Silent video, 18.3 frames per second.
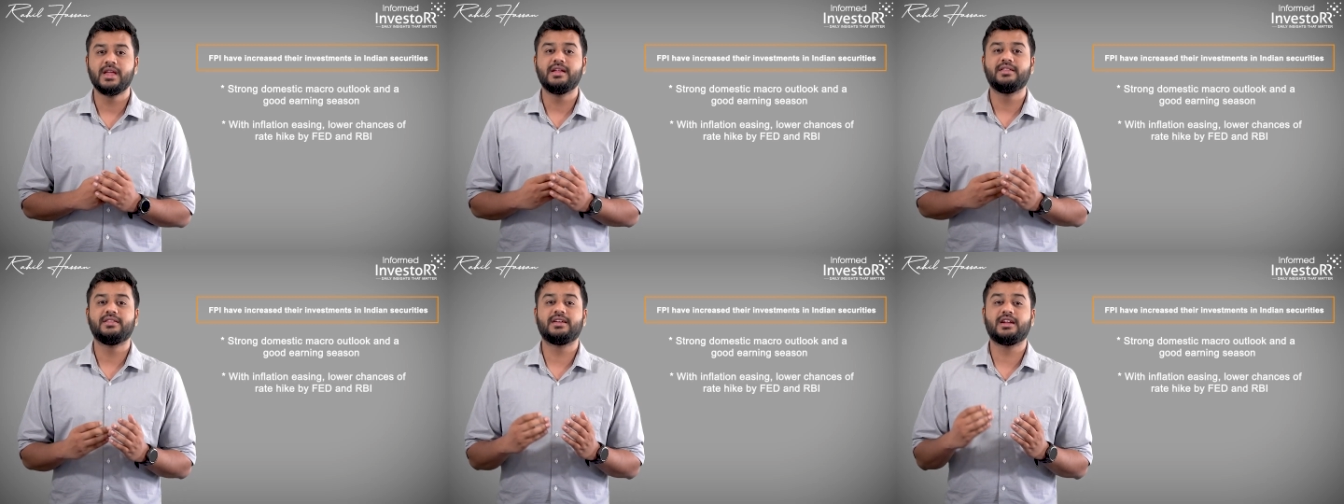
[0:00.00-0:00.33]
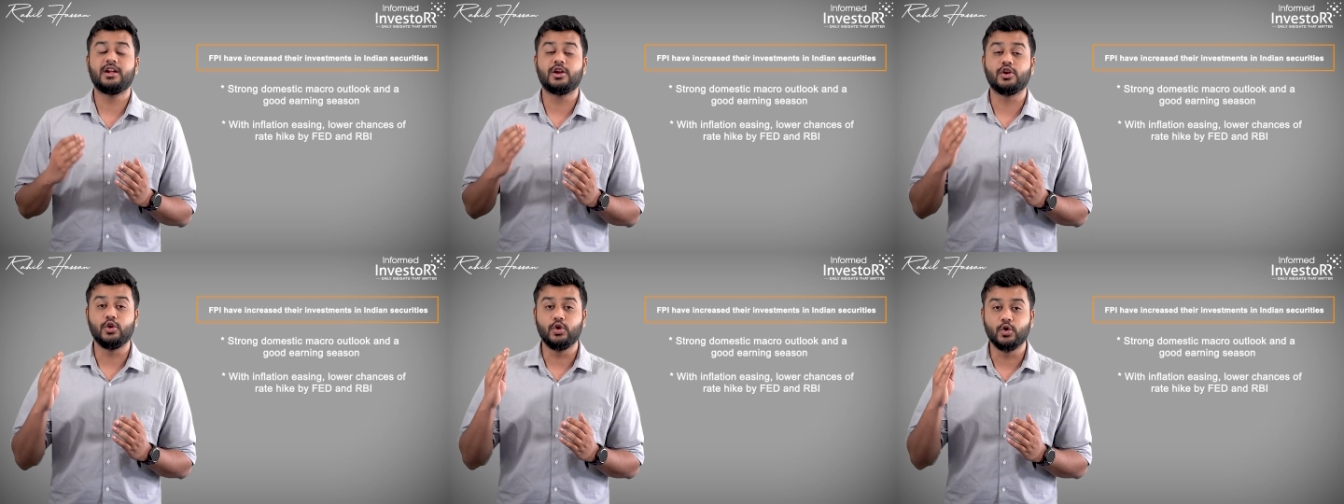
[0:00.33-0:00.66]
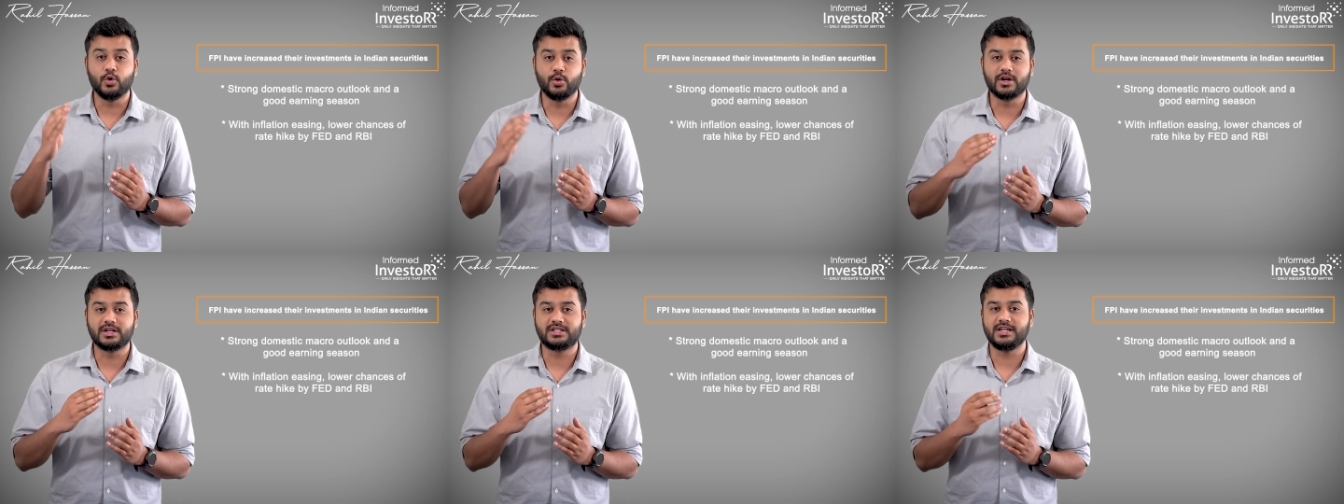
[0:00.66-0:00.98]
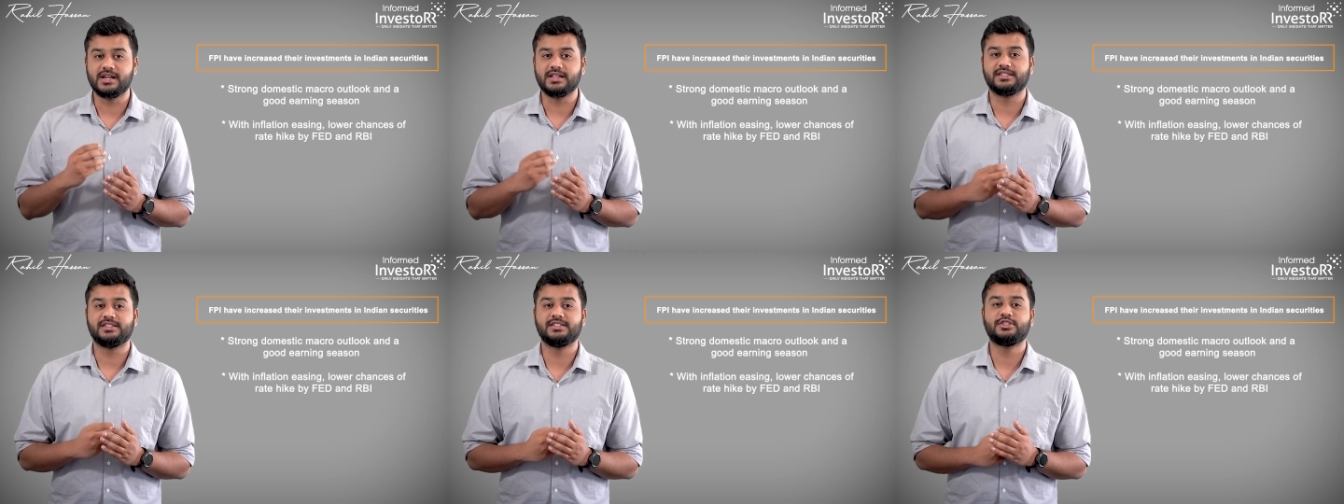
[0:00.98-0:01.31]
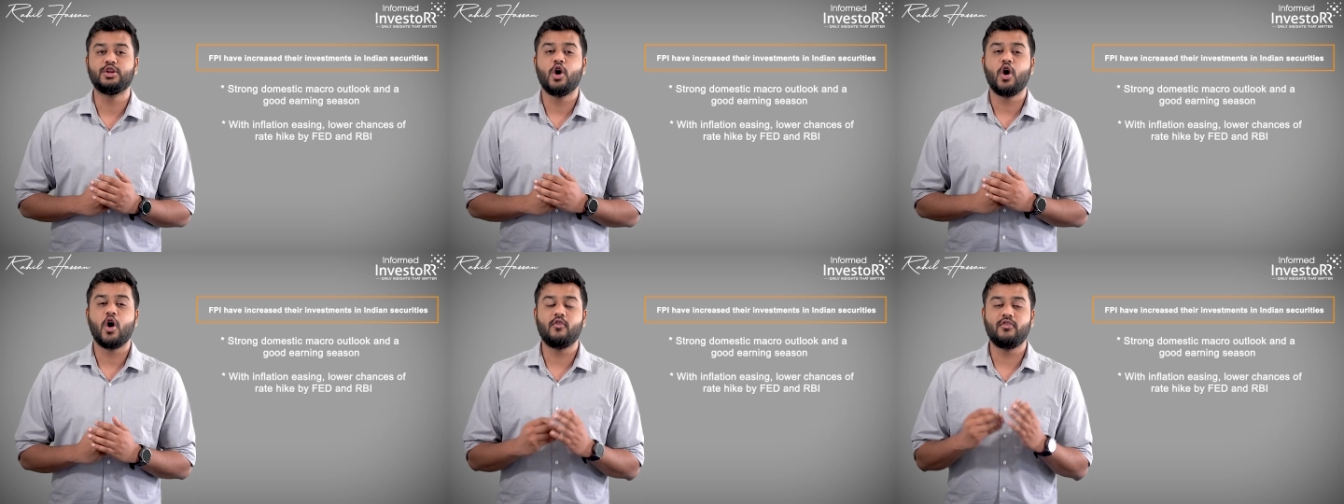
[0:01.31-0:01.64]
there are lower chances
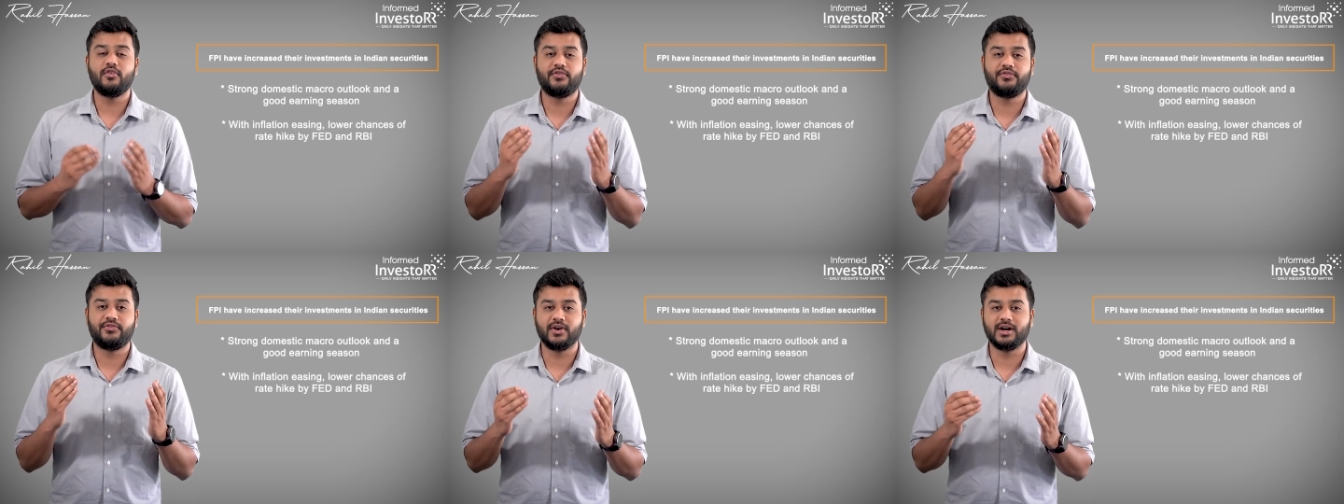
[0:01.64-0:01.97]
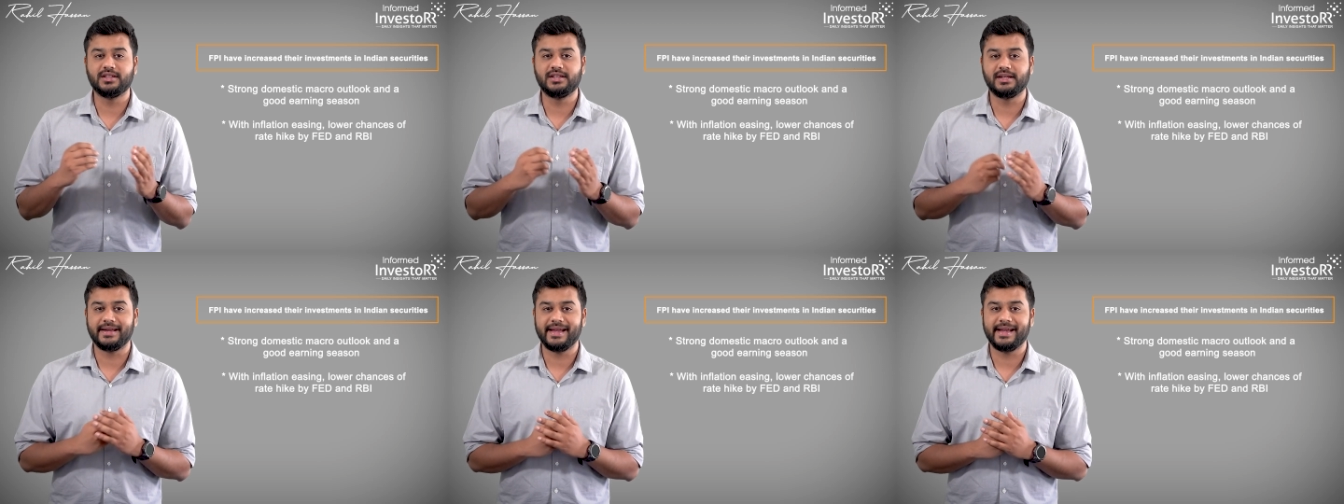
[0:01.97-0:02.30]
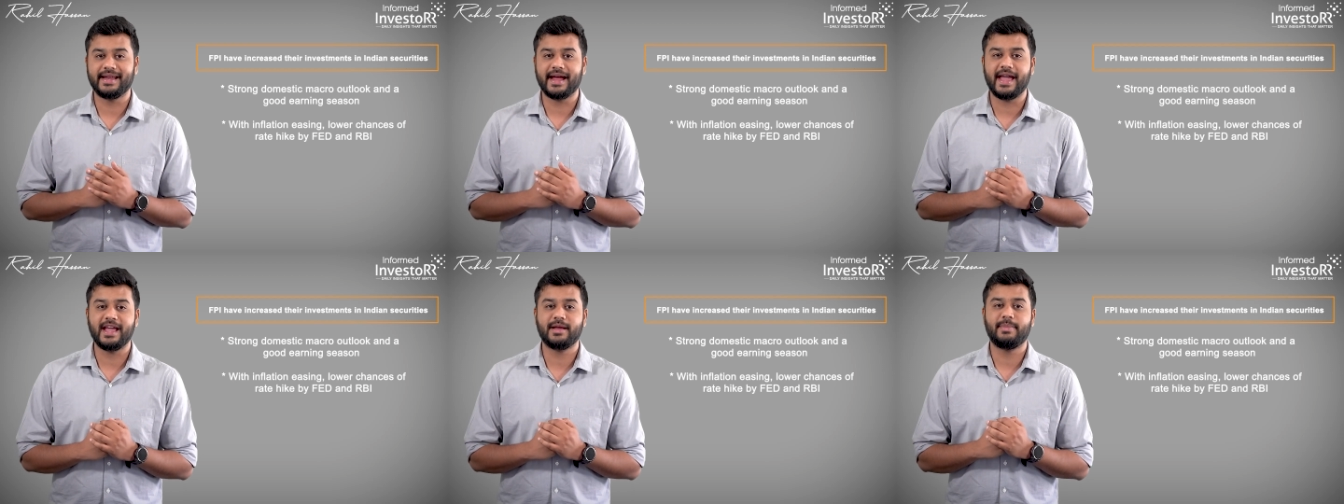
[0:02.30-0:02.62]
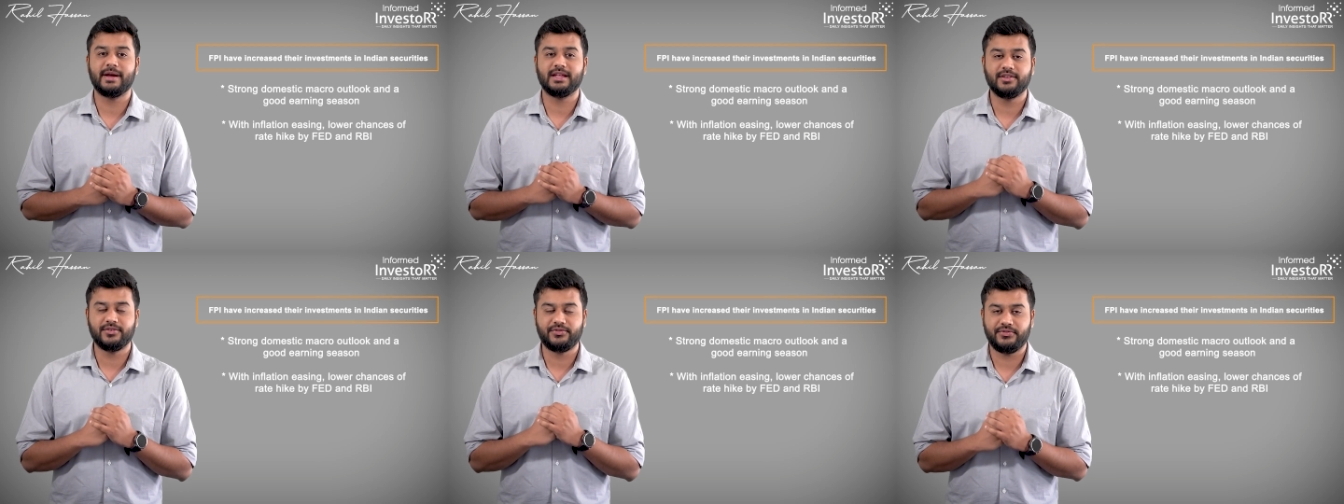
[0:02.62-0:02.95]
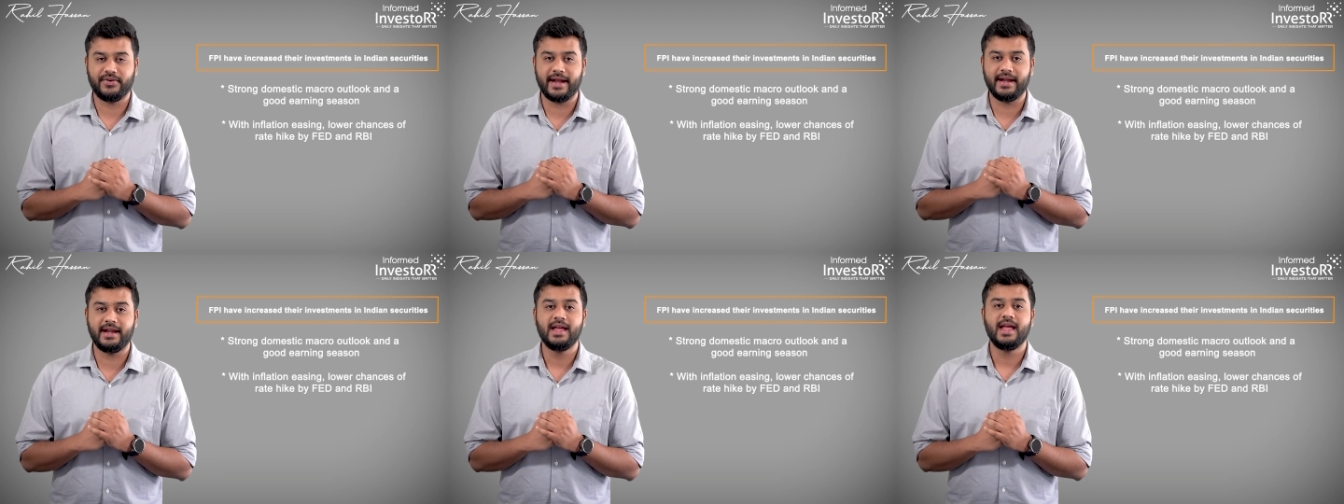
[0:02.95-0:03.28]
of a further rate hike by the
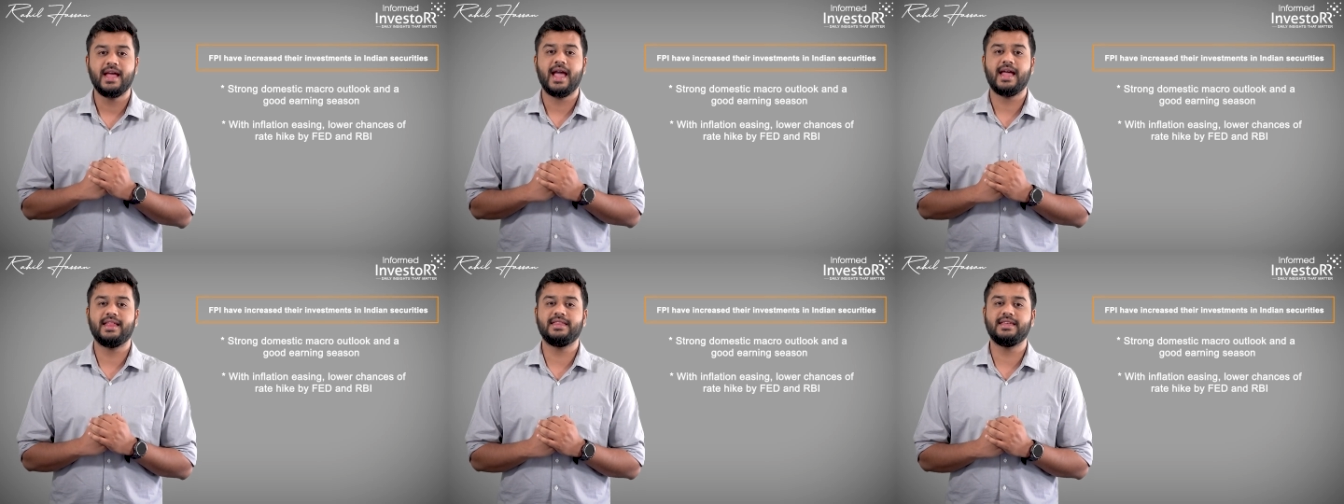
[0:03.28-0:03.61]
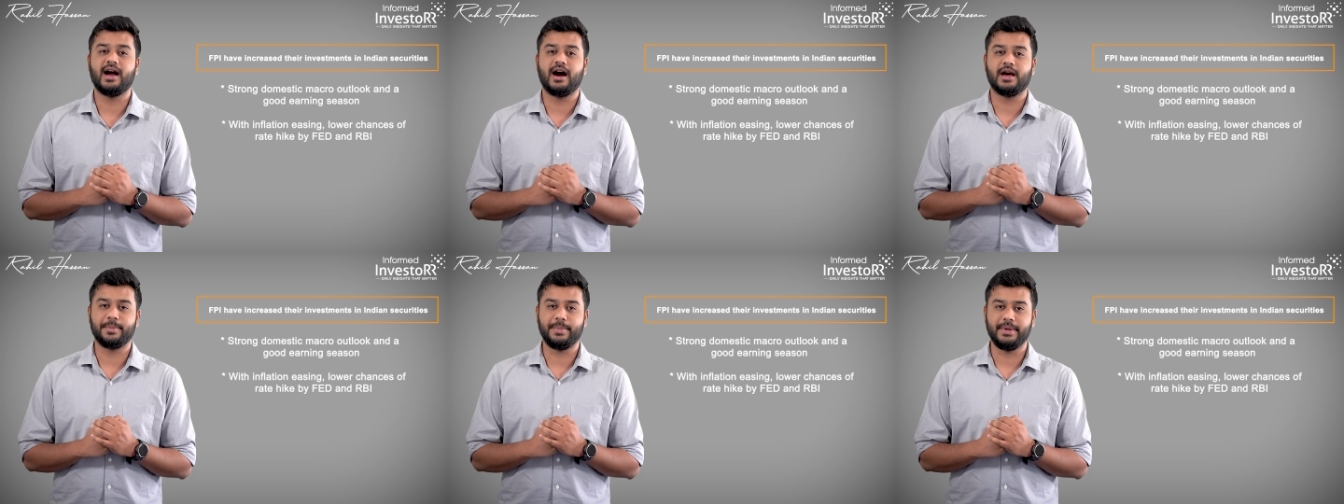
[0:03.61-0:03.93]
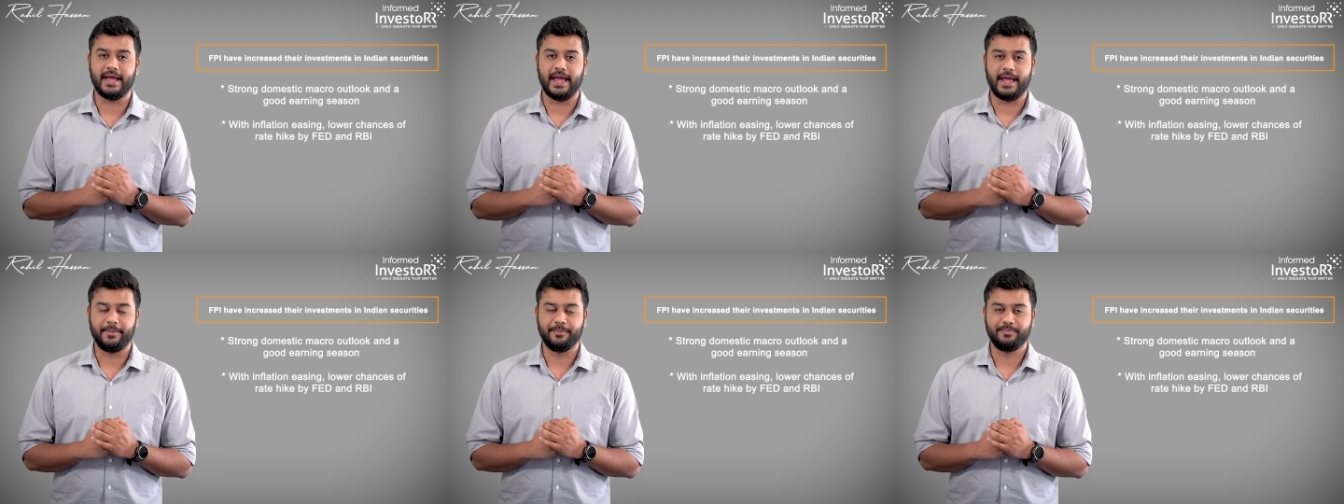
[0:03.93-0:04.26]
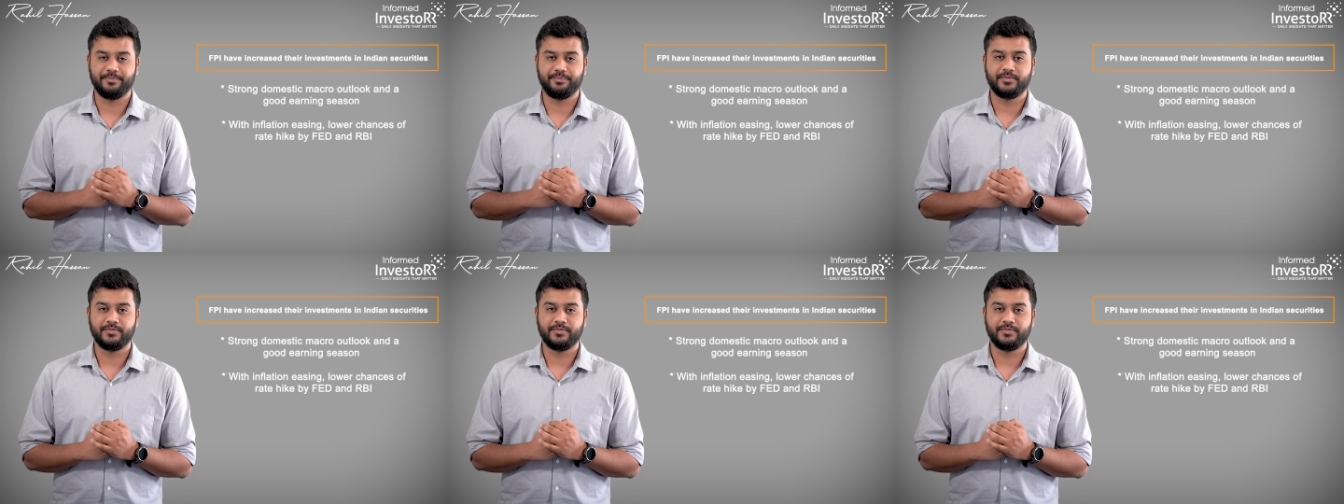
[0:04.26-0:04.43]
Fed and the RBI.